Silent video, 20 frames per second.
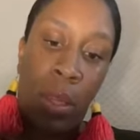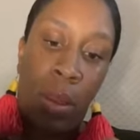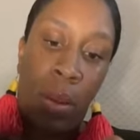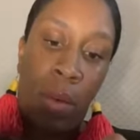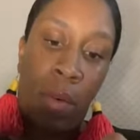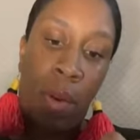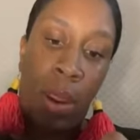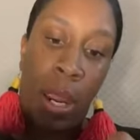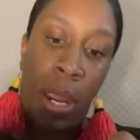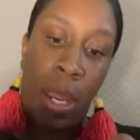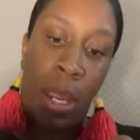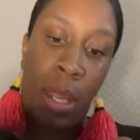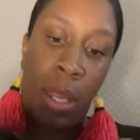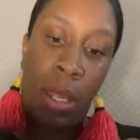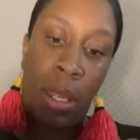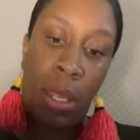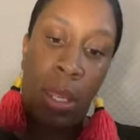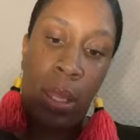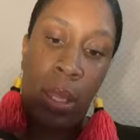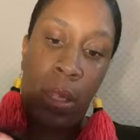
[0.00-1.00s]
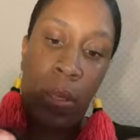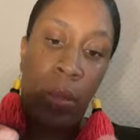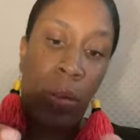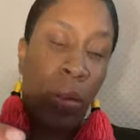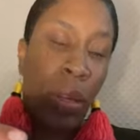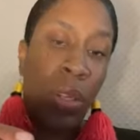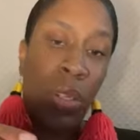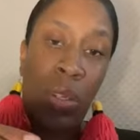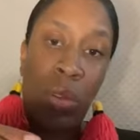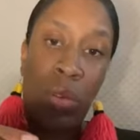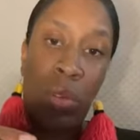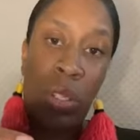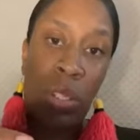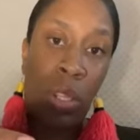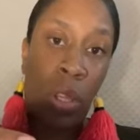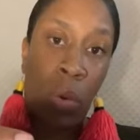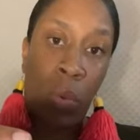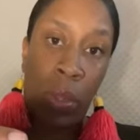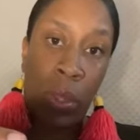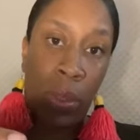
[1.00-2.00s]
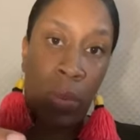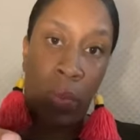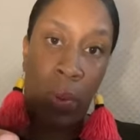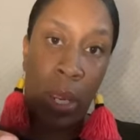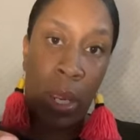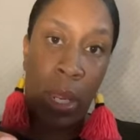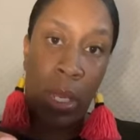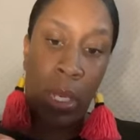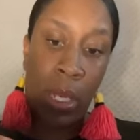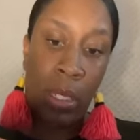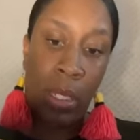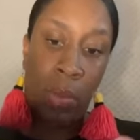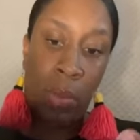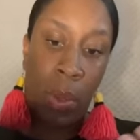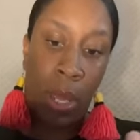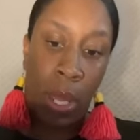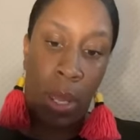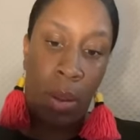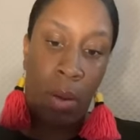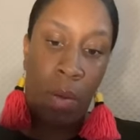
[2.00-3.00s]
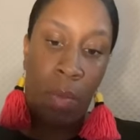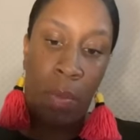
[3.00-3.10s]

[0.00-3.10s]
All right, you can use sewing thread as well,